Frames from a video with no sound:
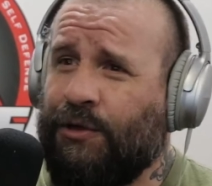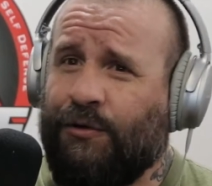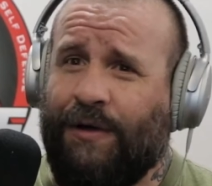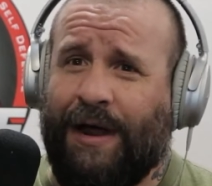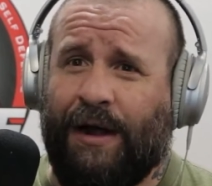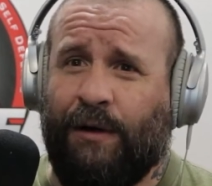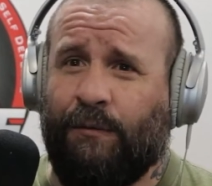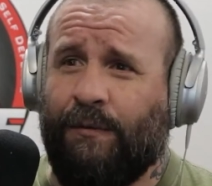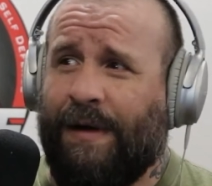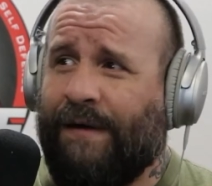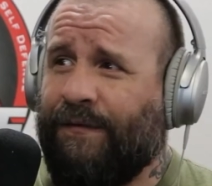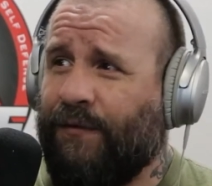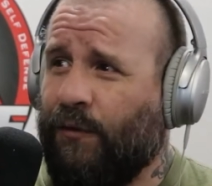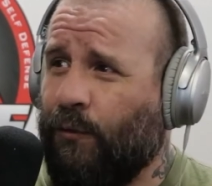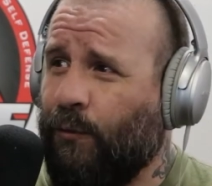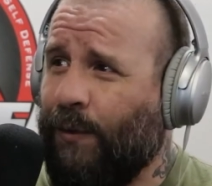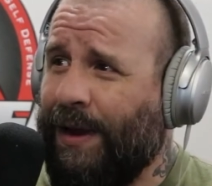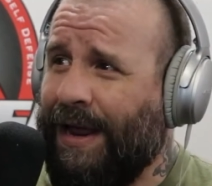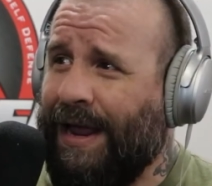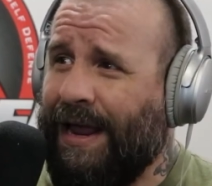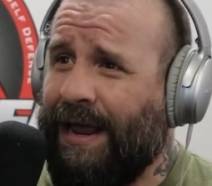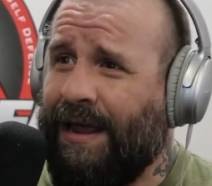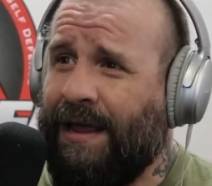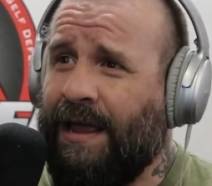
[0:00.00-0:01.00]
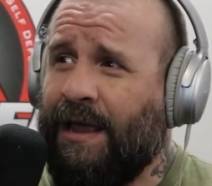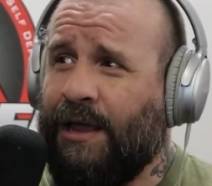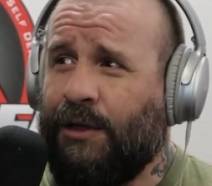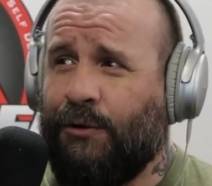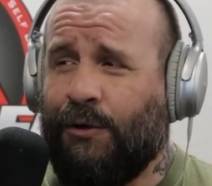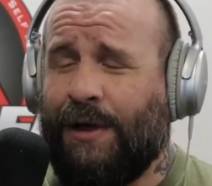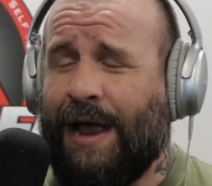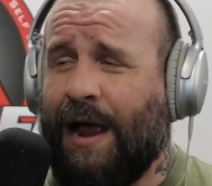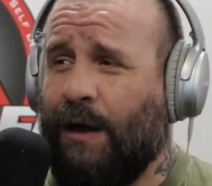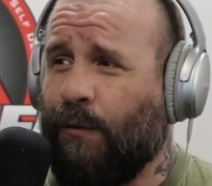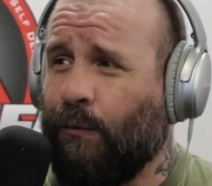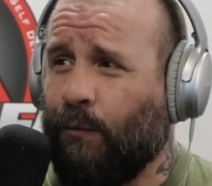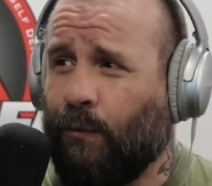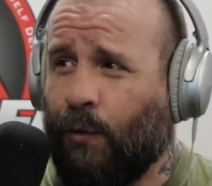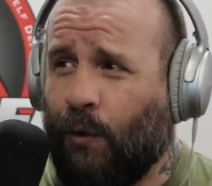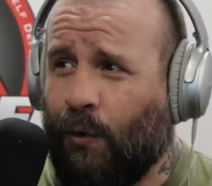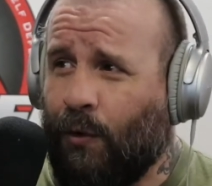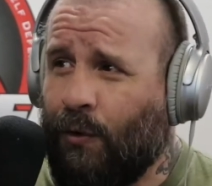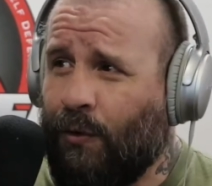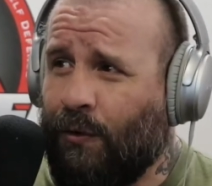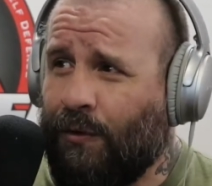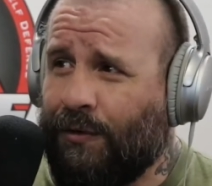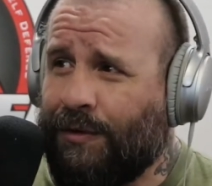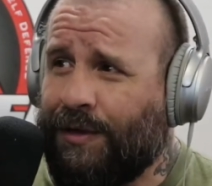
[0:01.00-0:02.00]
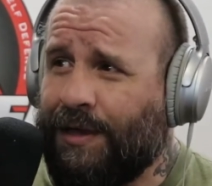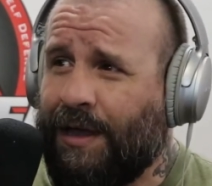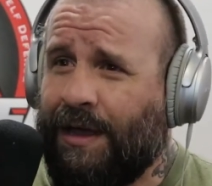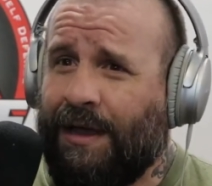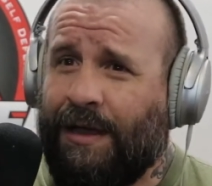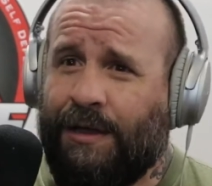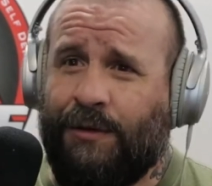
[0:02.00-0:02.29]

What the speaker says: you got a referee, you got rules,